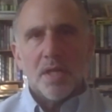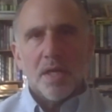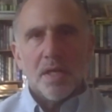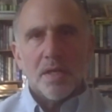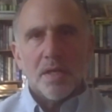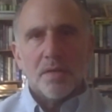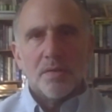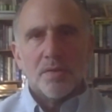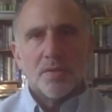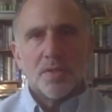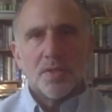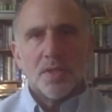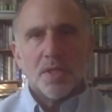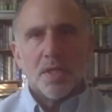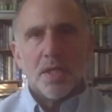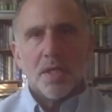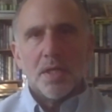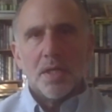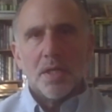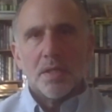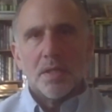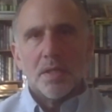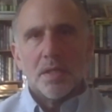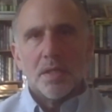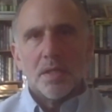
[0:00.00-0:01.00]
that you
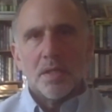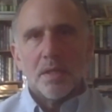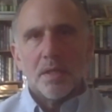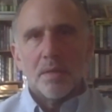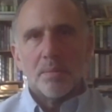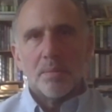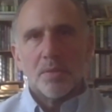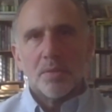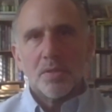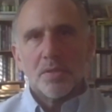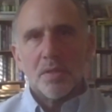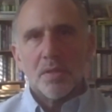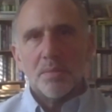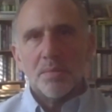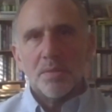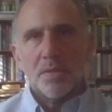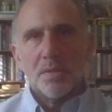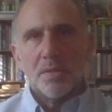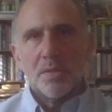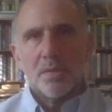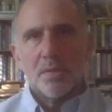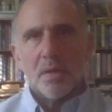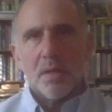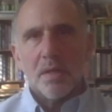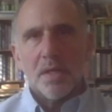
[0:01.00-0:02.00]
see in the
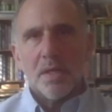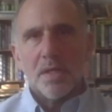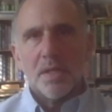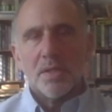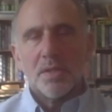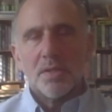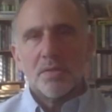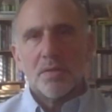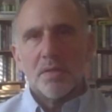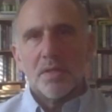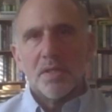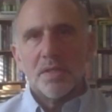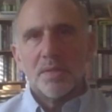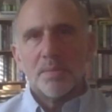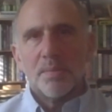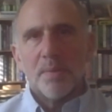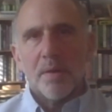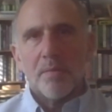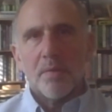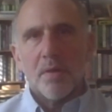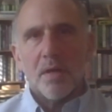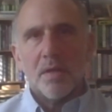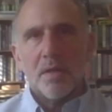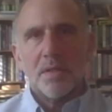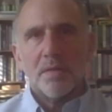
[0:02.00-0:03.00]
prescription drug industry is by
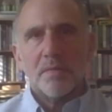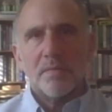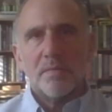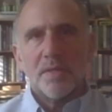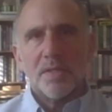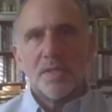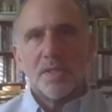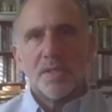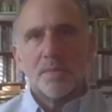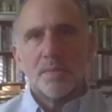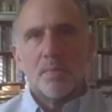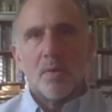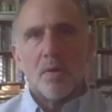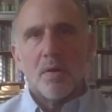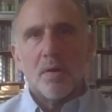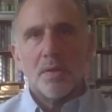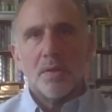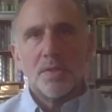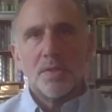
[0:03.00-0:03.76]
relatively small